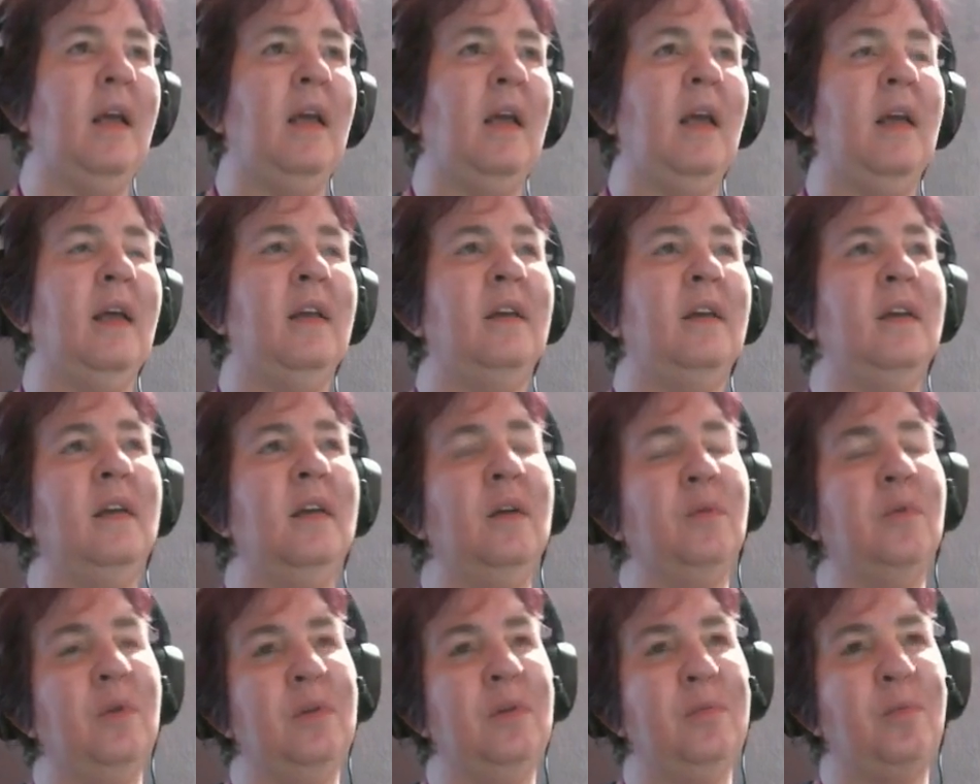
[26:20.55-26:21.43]
and at
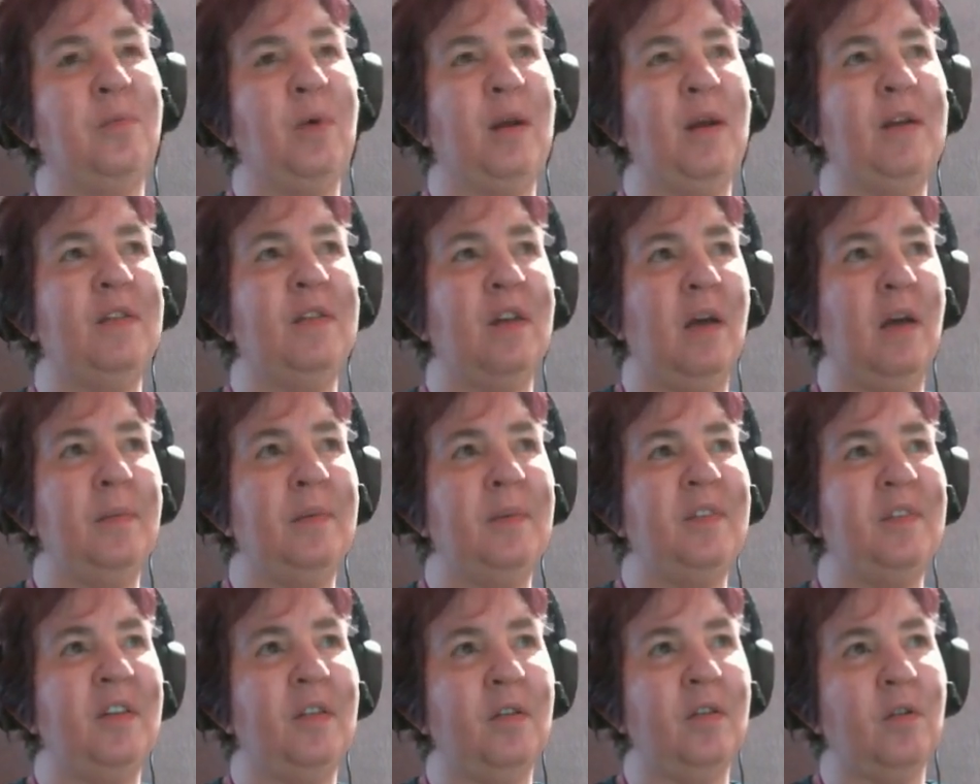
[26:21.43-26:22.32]
which point in time
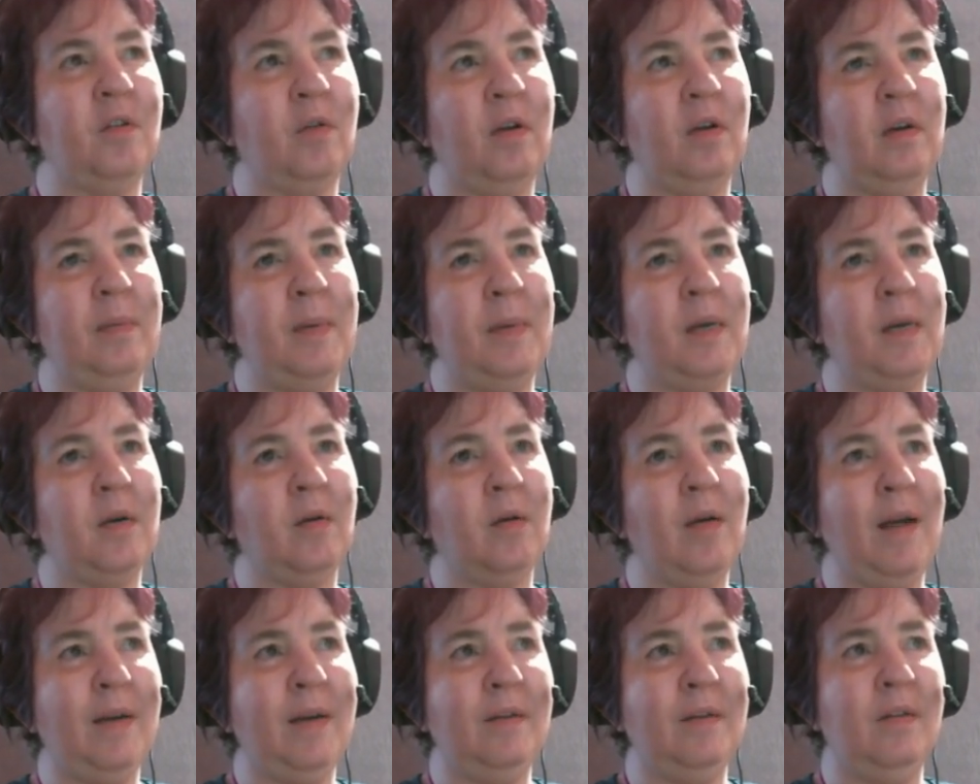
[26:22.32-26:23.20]
it's either going to be
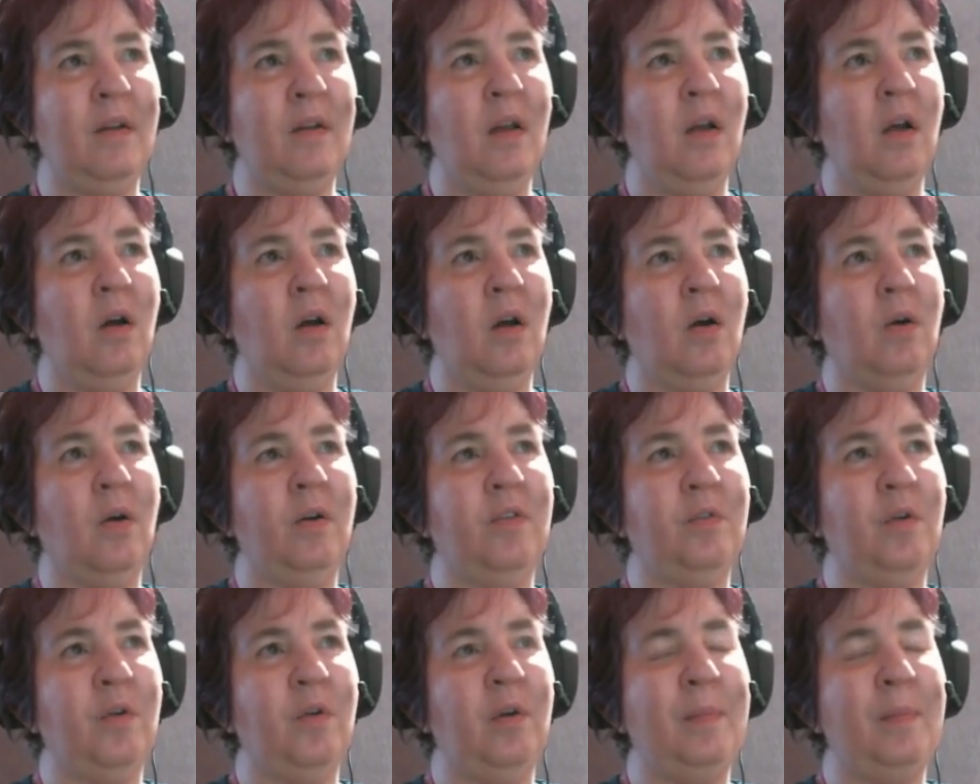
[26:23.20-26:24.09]
correct or it's
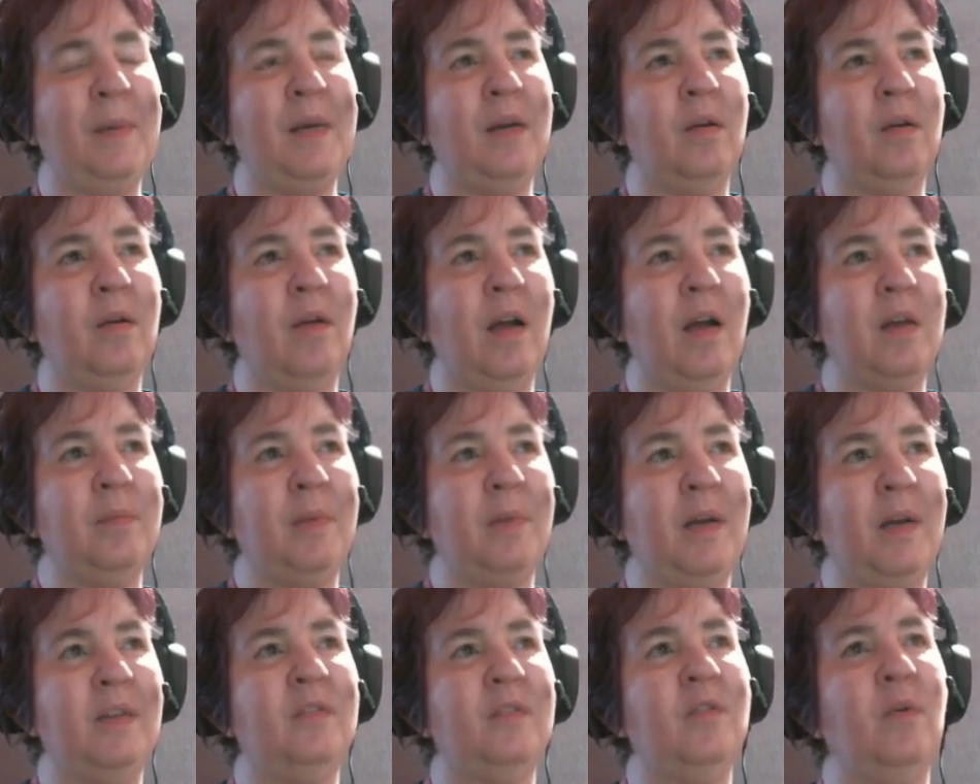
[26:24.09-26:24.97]
going to be incorrect, but
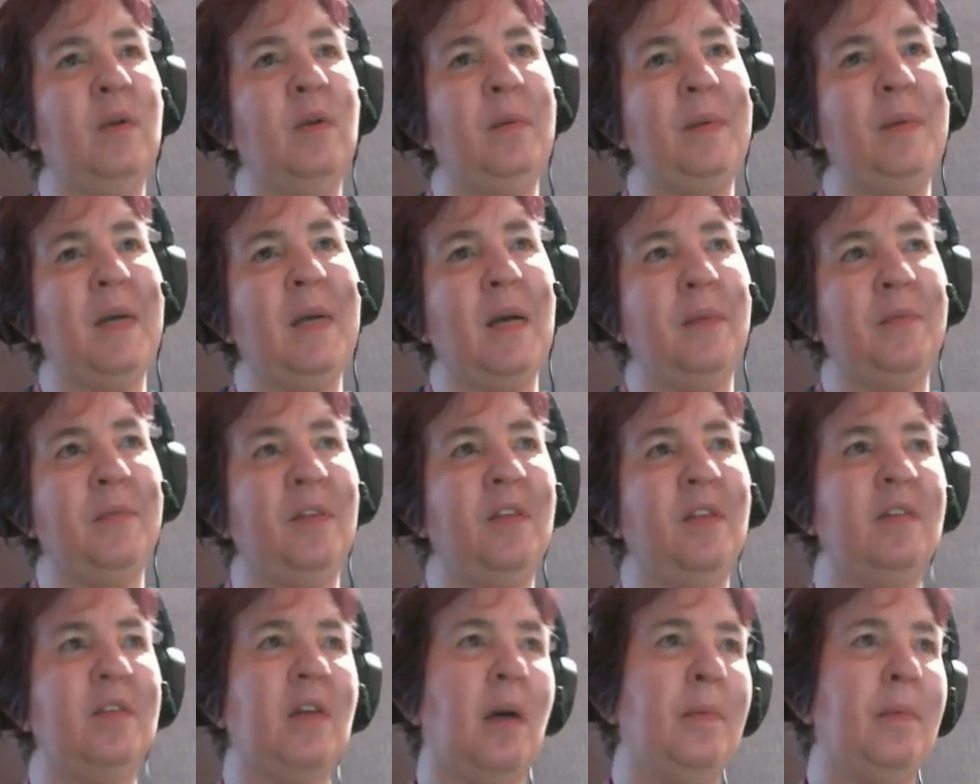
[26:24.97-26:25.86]
it's going to come to the
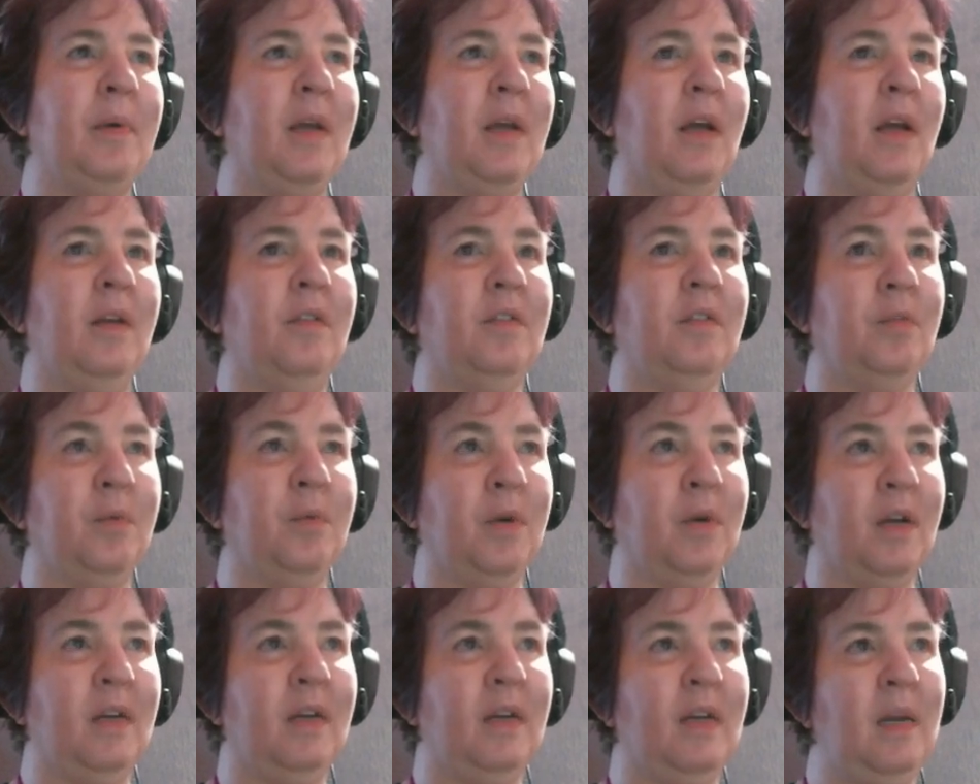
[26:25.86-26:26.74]
top again. So we're
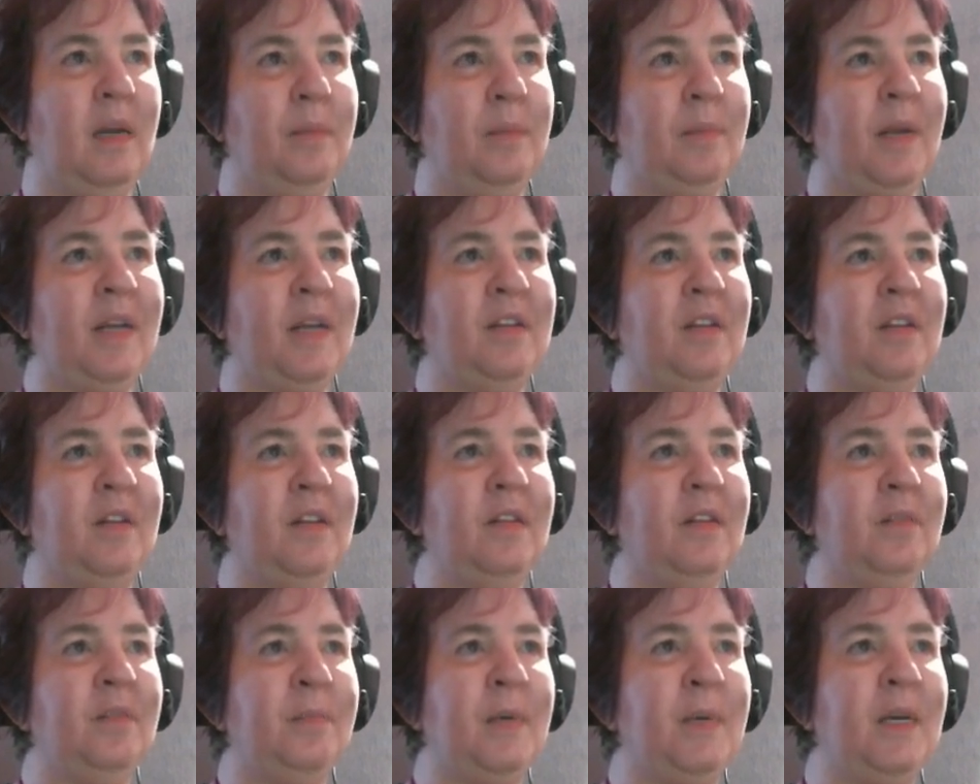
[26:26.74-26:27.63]
going to keep placing
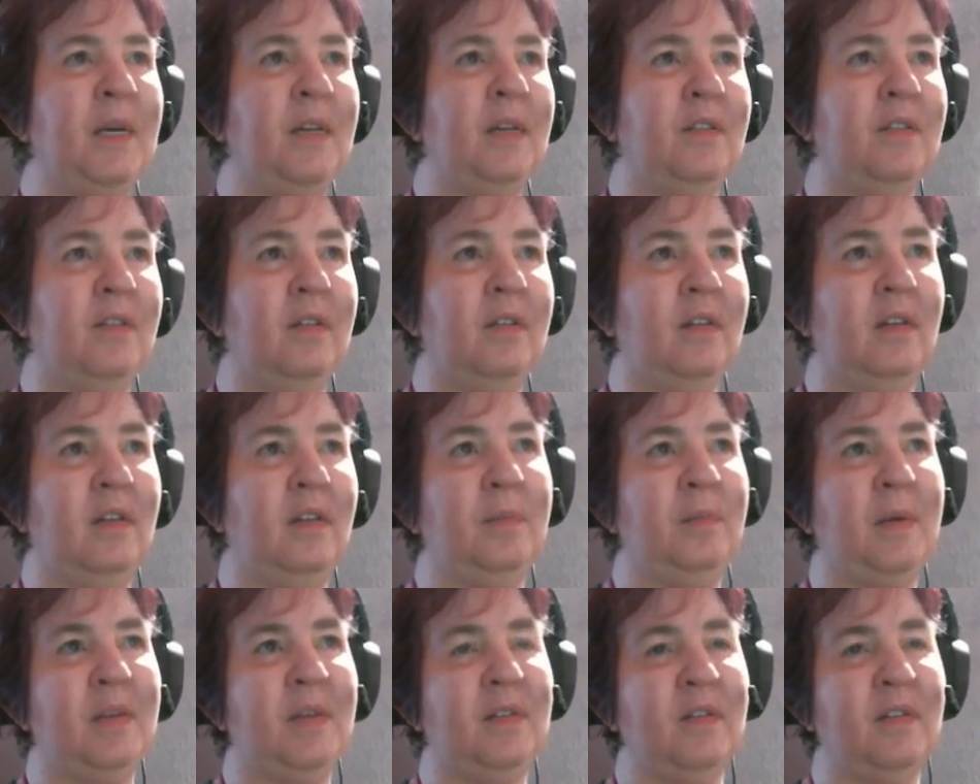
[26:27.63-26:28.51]
these
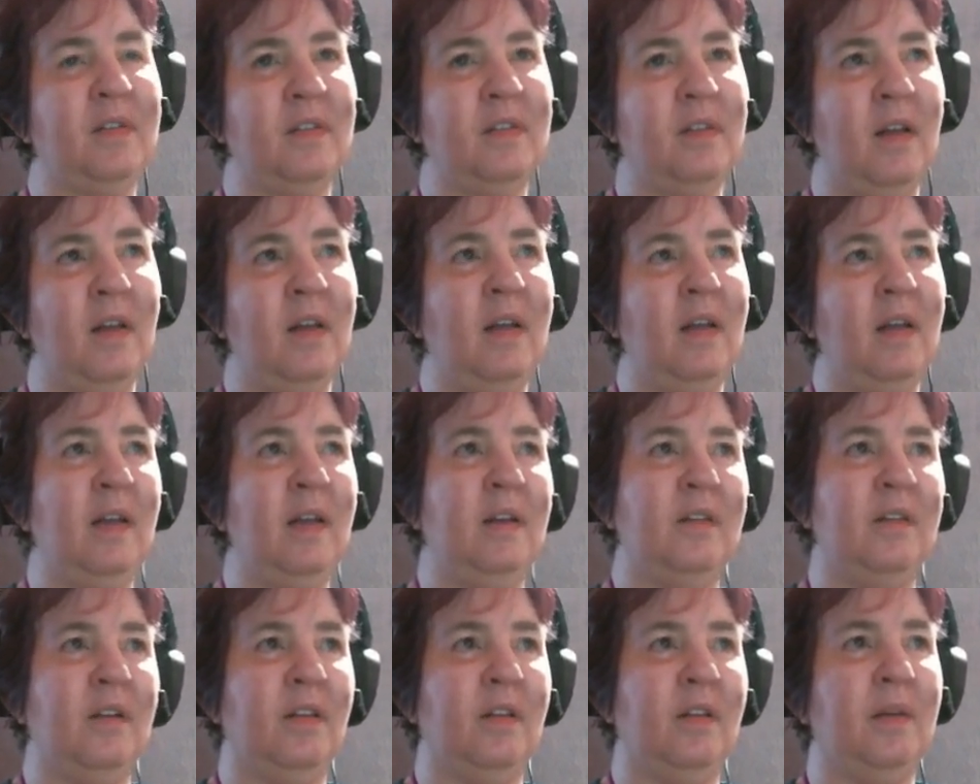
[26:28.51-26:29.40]
pieces
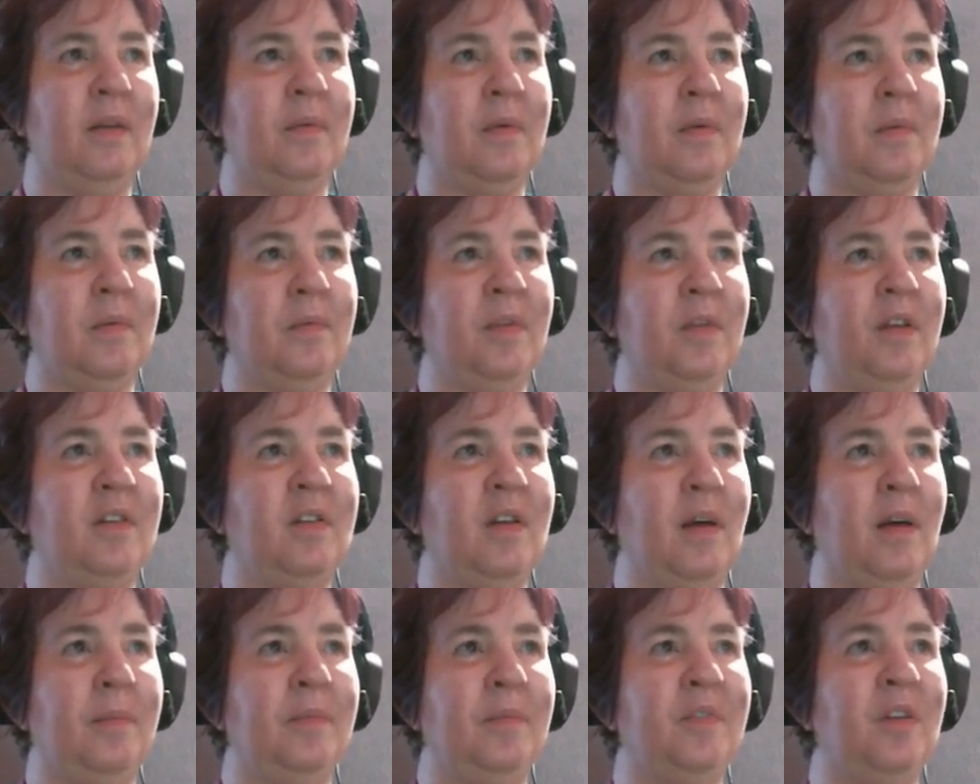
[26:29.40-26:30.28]
until they come to the
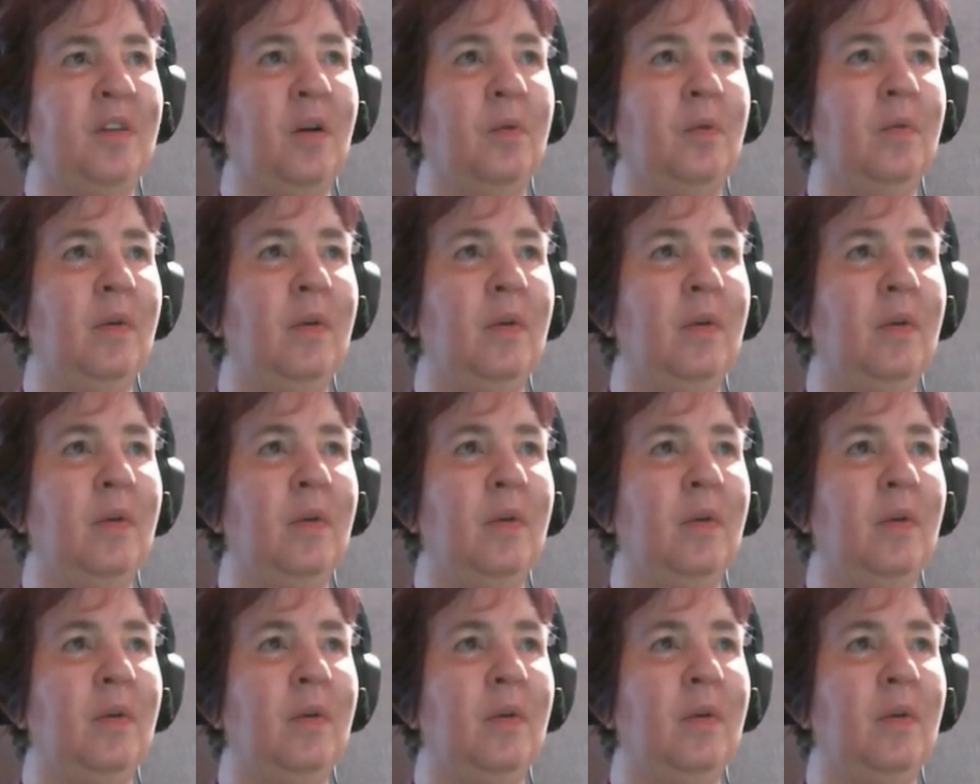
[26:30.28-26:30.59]
top. So